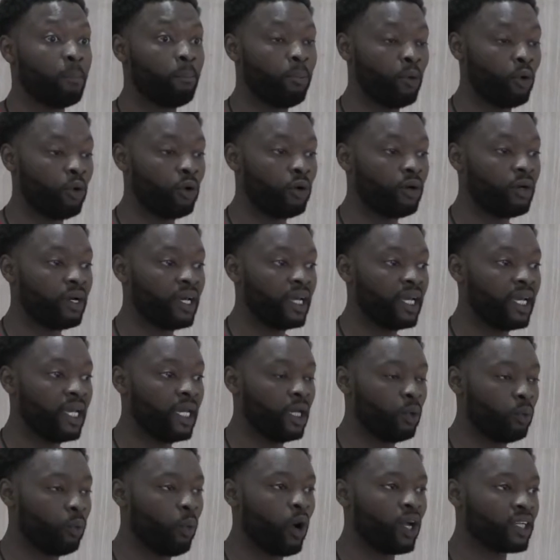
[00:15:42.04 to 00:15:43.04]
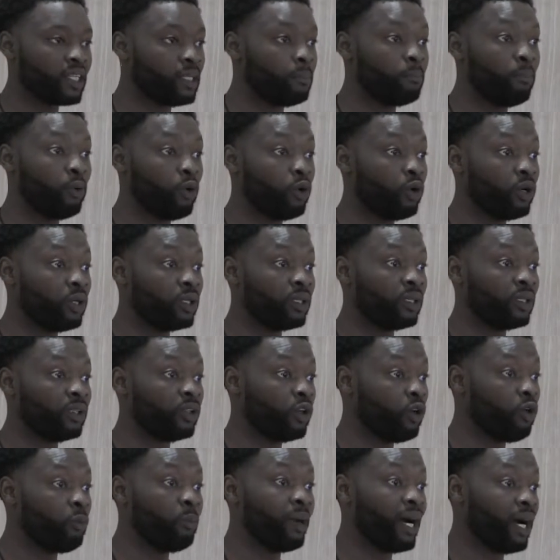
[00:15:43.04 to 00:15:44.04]
but it was important
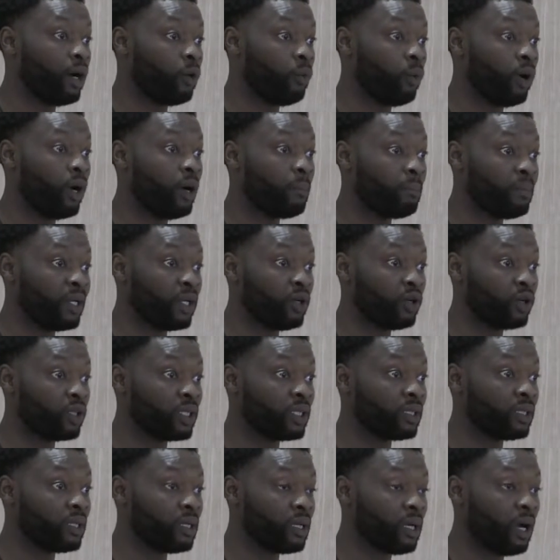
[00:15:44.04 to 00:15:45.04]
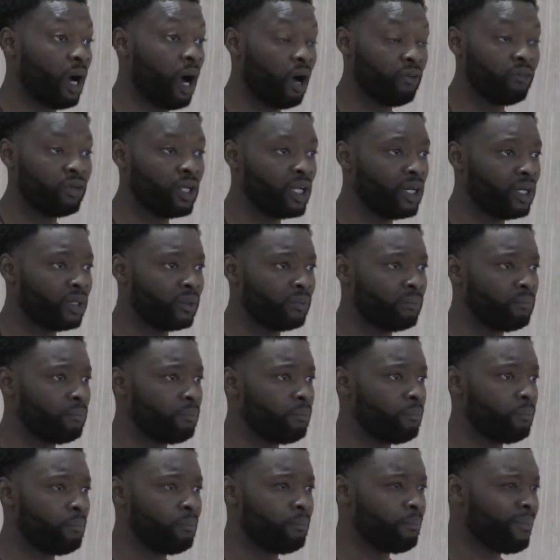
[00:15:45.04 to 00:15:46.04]
no matter what, because I've
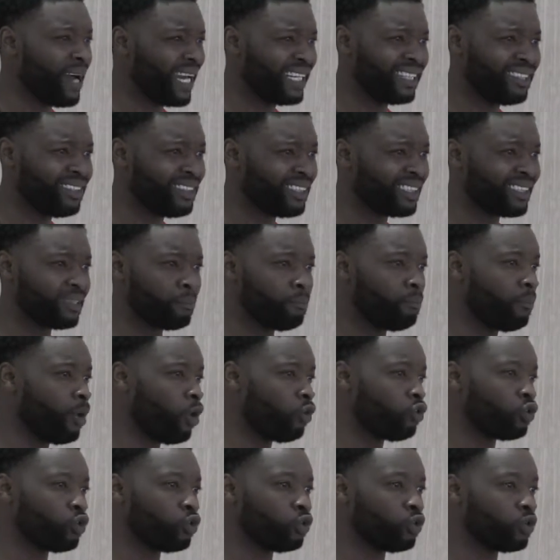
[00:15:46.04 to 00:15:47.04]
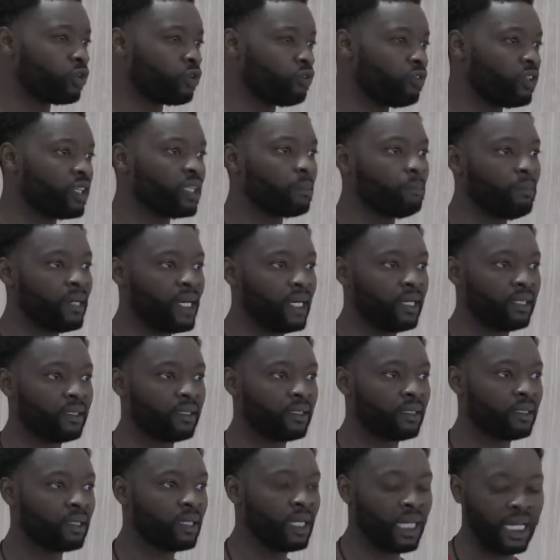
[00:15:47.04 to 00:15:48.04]
learned manners, morals,
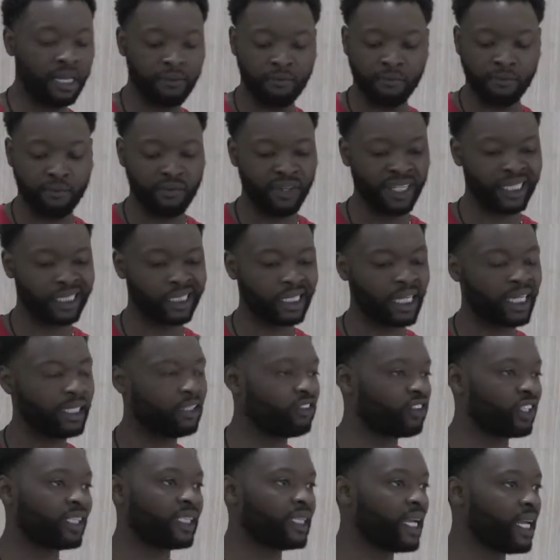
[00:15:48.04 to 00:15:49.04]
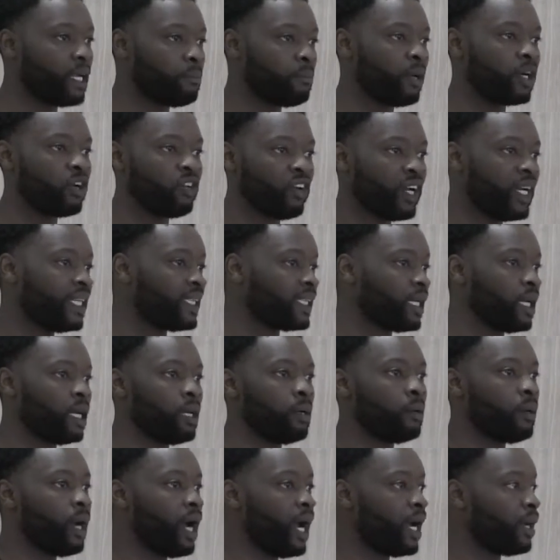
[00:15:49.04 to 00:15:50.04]
respect, even things like just saying my grace
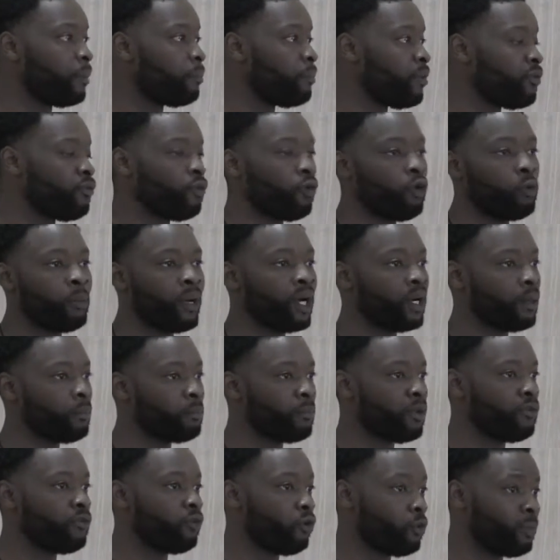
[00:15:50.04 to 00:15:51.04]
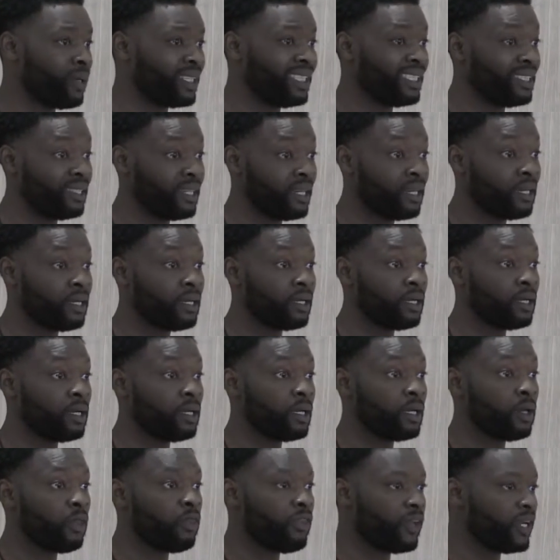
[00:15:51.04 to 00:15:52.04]
before my
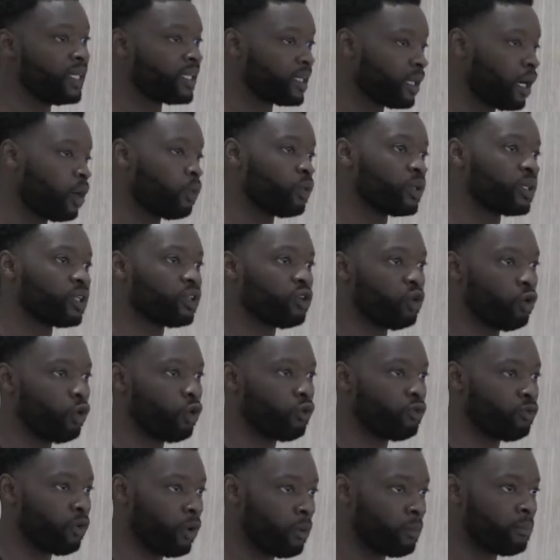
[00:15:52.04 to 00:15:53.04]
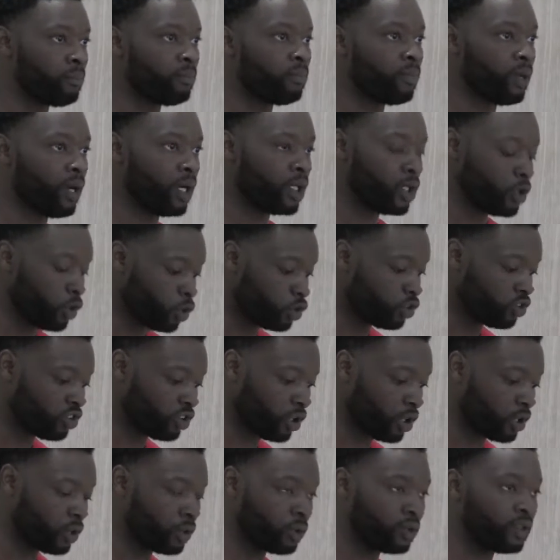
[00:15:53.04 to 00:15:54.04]
dinner, things that I was taught from a young
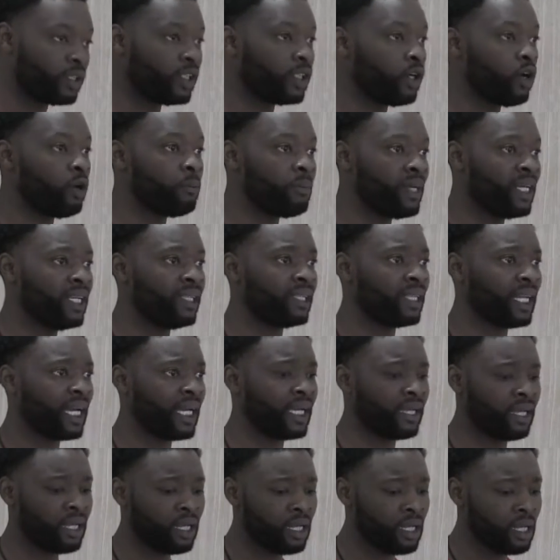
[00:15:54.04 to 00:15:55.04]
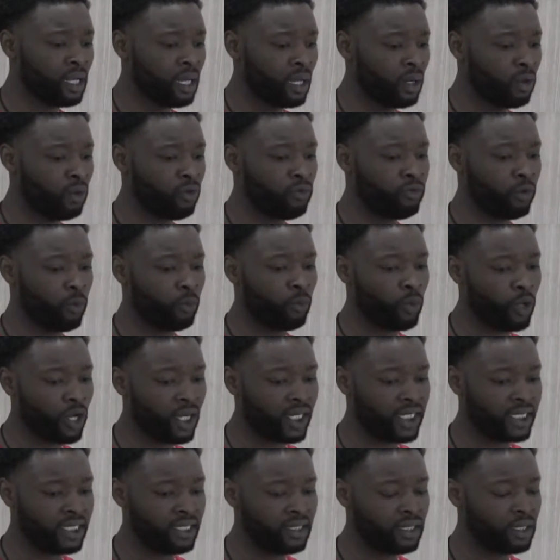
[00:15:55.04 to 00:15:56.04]
child, you know what I mean? Like, from
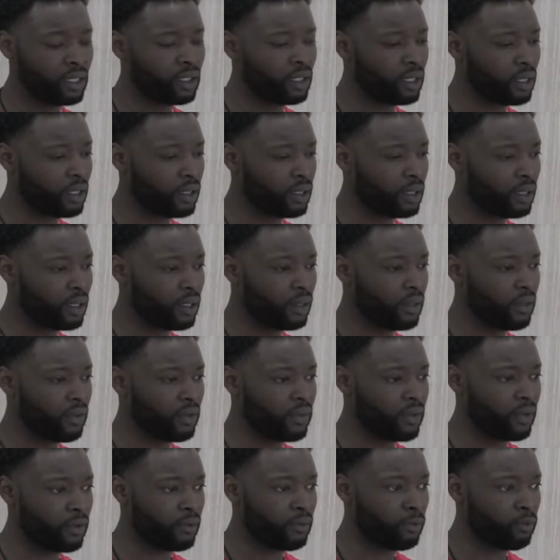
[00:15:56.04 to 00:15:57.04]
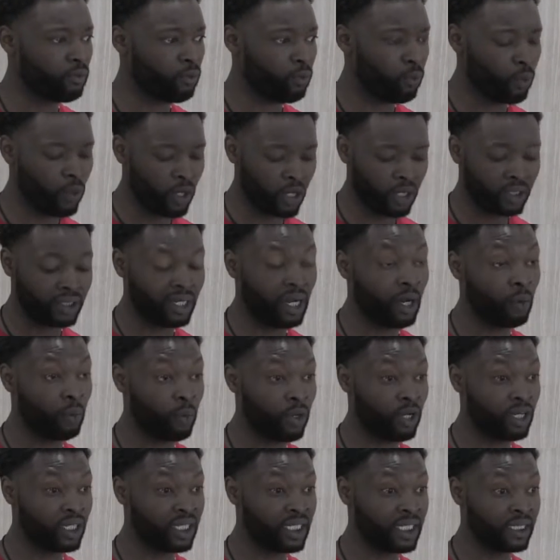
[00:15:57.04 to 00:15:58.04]
working in the work that I
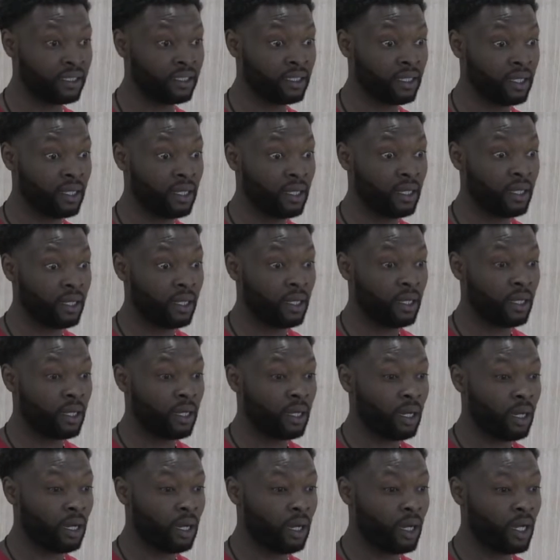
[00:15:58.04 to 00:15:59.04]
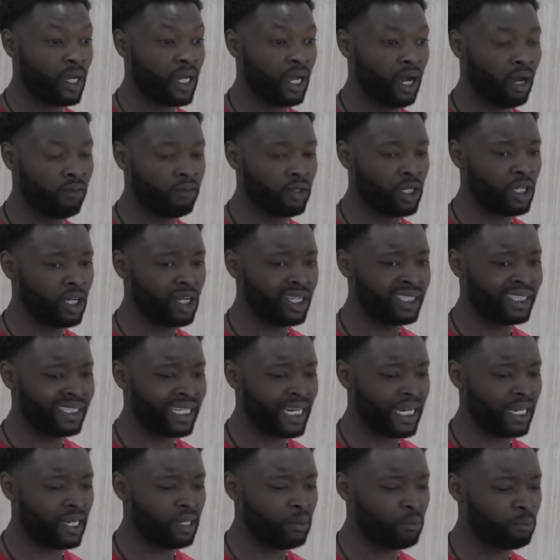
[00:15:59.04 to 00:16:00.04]
work in, I've learned
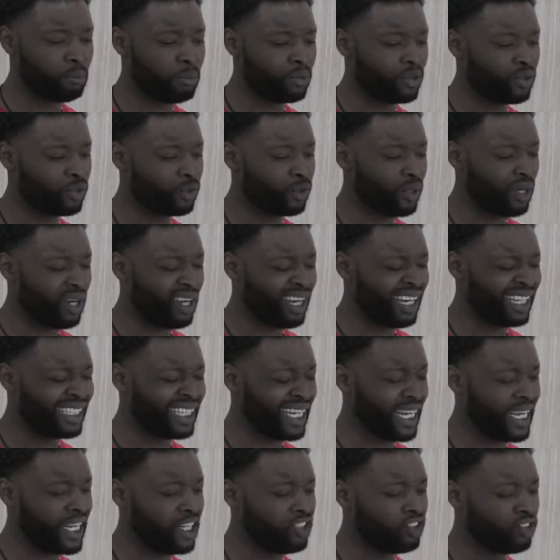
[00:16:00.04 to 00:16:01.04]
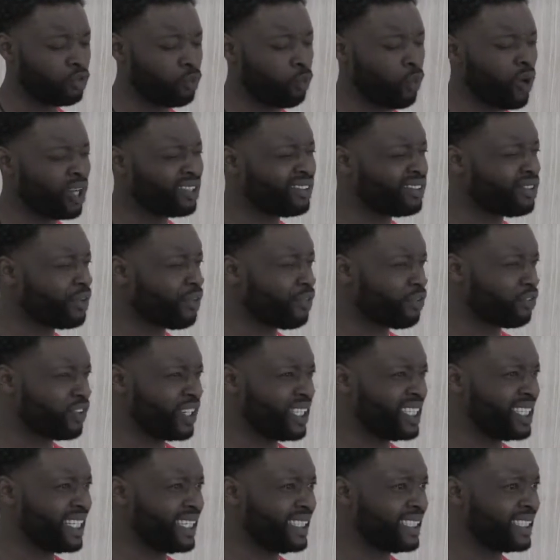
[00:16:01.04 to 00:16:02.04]
that at the age of 1 to
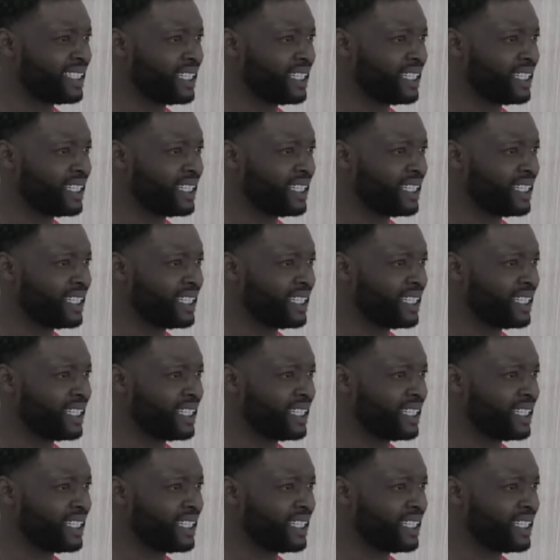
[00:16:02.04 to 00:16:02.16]
3, they